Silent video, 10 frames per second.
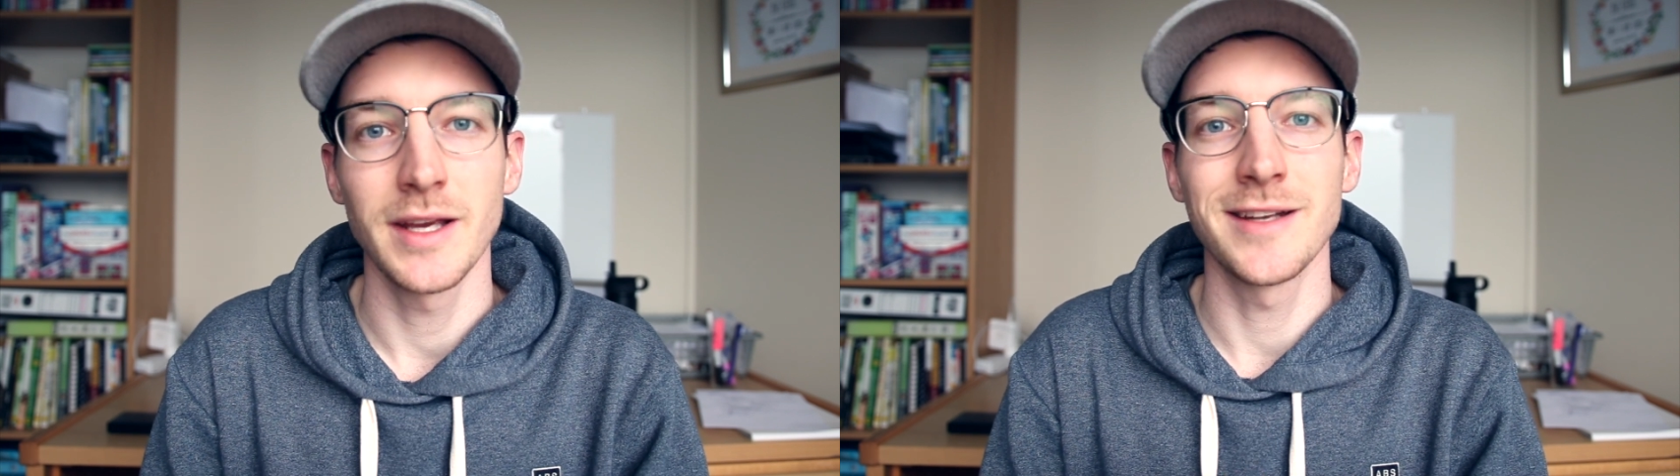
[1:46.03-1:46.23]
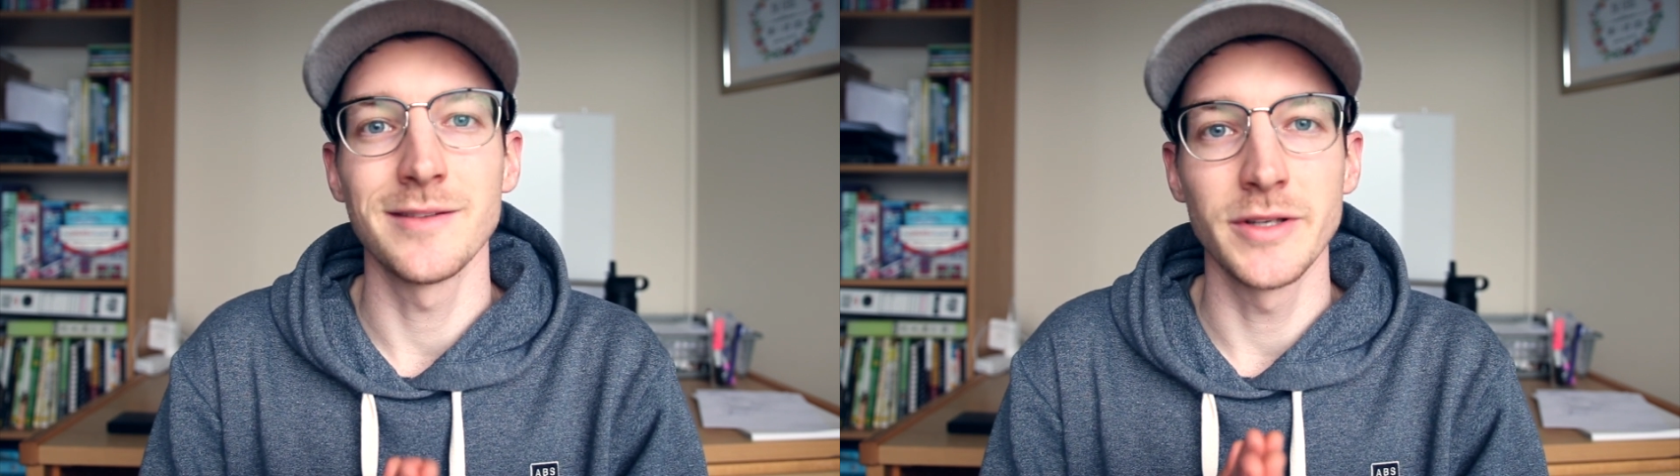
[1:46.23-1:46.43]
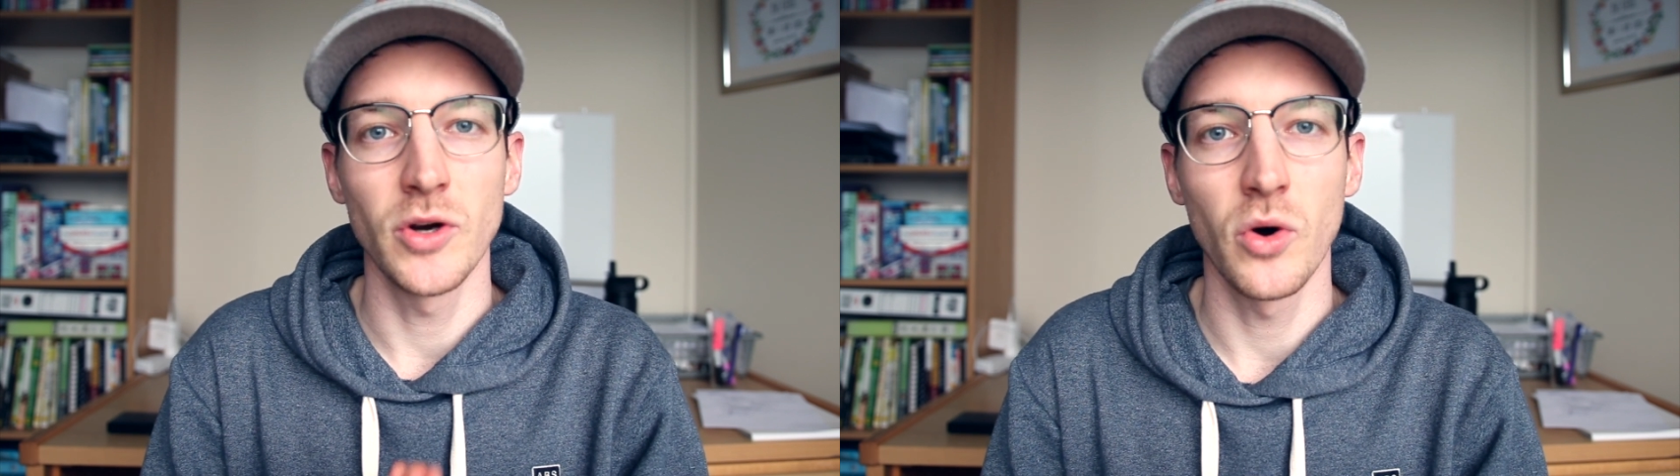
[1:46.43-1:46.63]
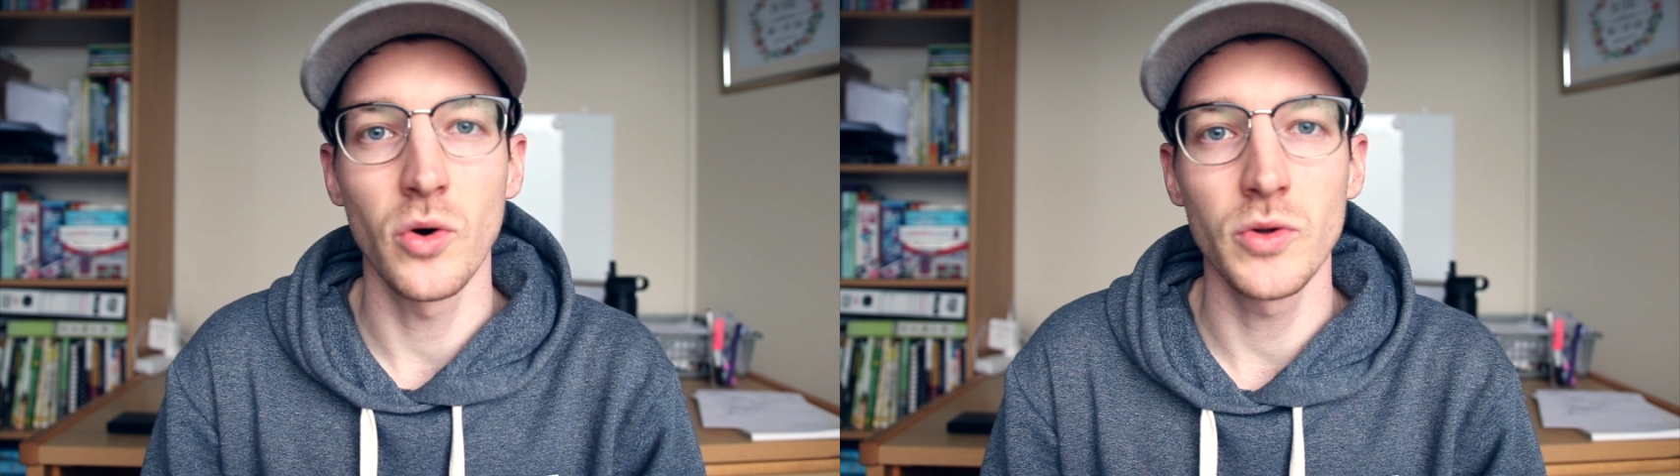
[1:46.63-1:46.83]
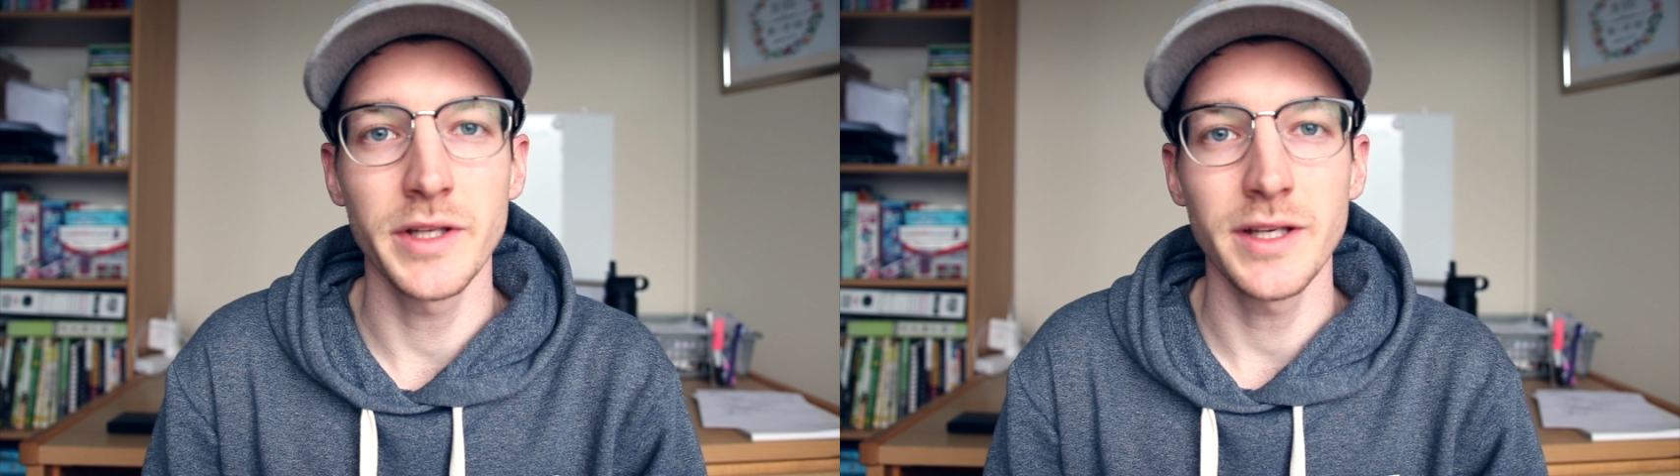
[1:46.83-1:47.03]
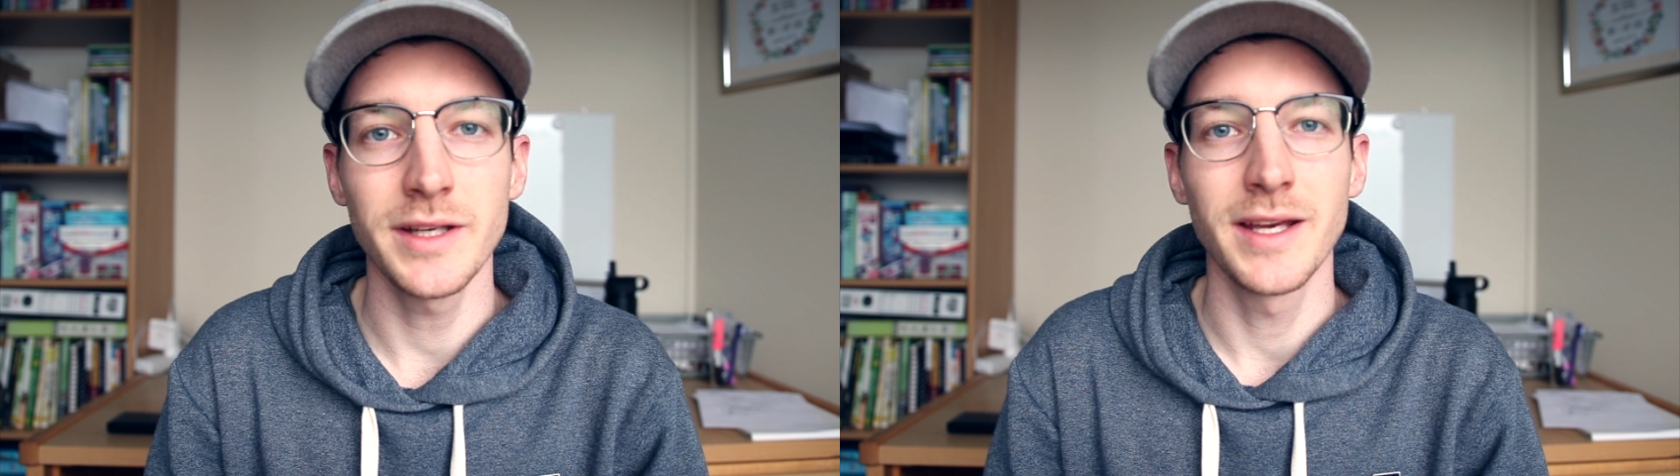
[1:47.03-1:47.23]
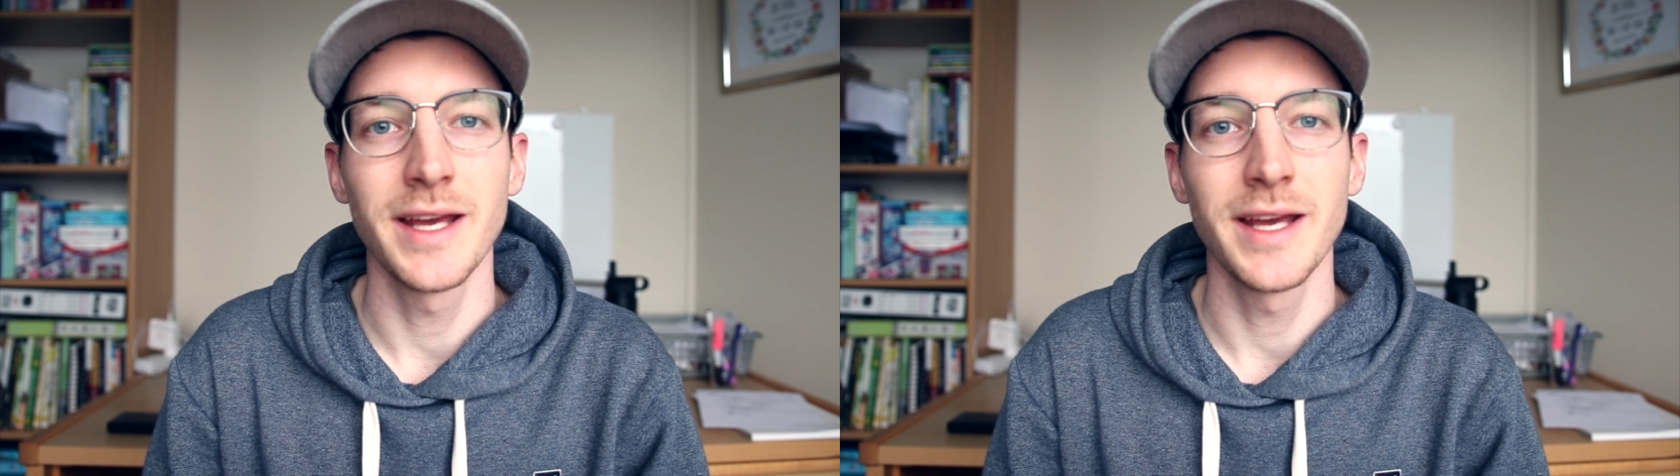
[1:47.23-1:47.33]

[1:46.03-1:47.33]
and to be holy